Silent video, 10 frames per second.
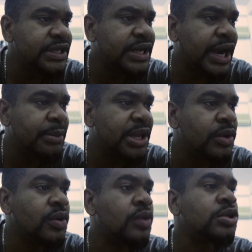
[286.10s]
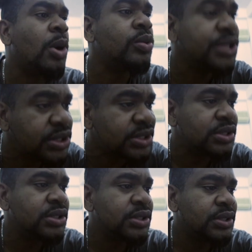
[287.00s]
the Caribbean, no doubt about it.
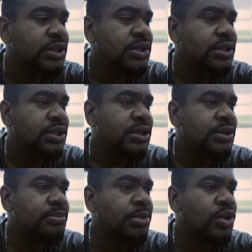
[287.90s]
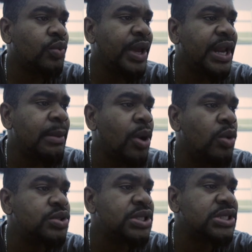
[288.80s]
But where them
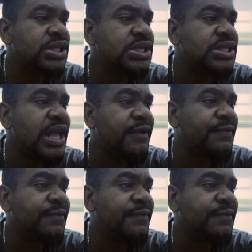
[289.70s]
houses is there,